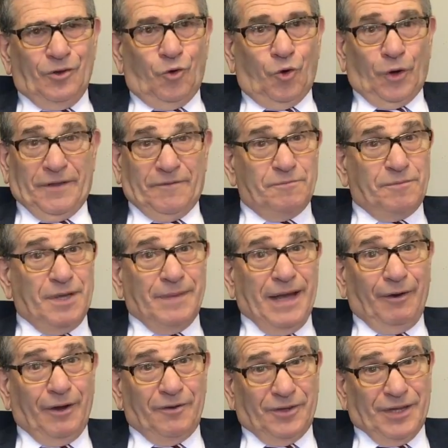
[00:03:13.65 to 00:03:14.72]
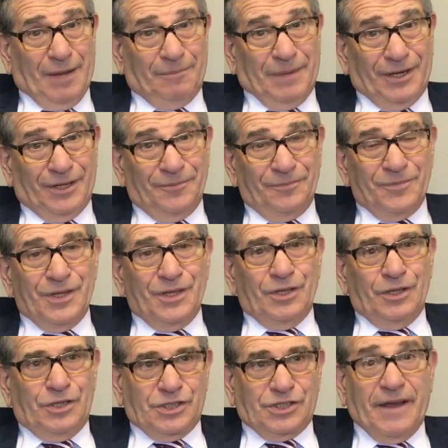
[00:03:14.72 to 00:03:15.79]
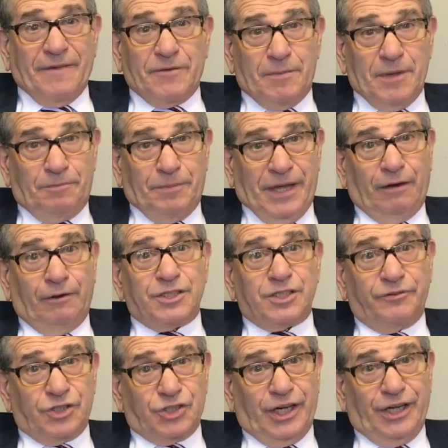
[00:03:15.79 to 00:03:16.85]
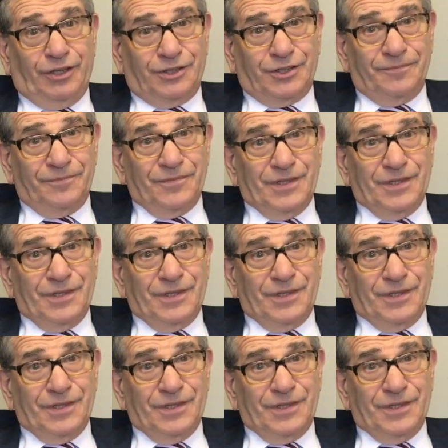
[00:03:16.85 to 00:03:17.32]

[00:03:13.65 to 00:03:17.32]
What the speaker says: or even be married for that matter. You just have to be parents of a child,